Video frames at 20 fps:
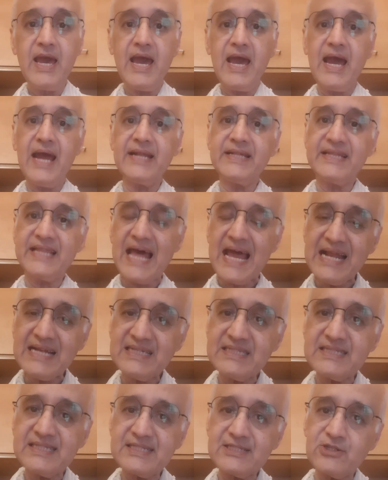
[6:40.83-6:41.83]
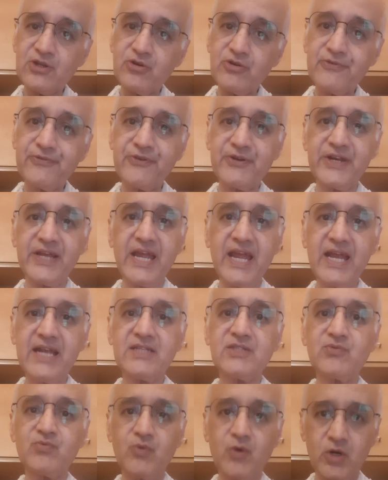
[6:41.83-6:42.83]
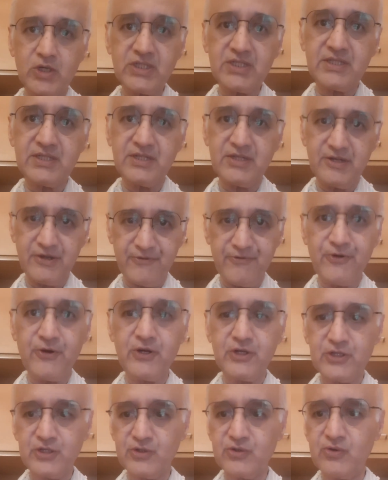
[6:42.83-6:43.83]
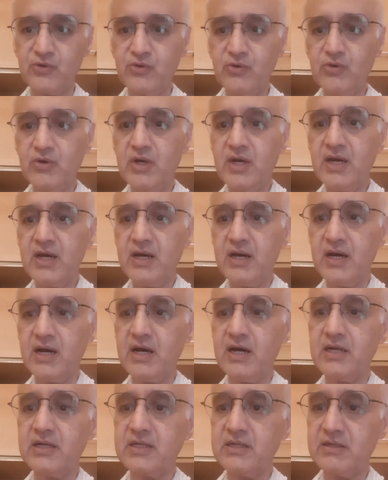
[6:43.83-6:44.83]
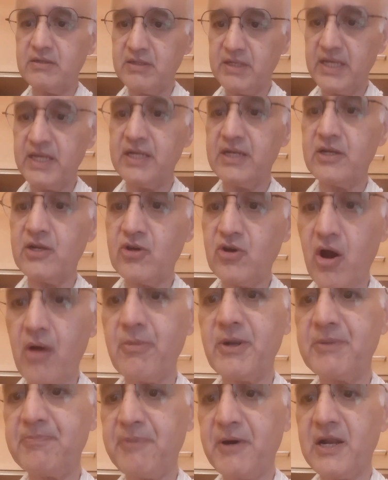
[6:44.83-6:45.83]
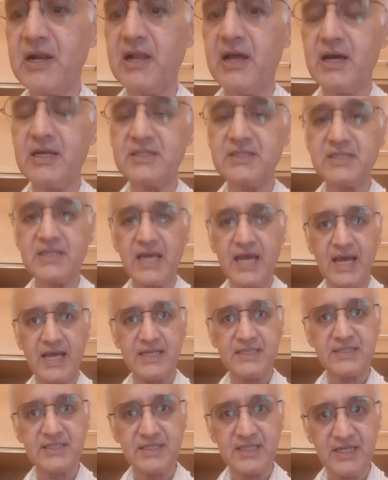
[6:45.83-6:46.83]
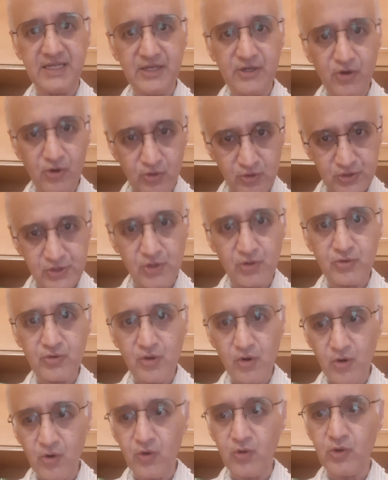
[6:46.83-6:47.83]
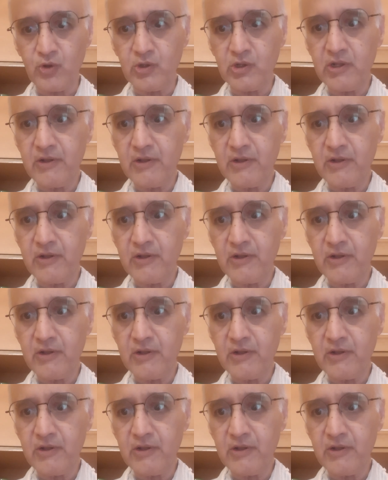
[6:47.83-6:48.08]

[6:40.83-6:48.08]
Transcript: And that sort of creates what's referred to in common parlance as the ozone hole.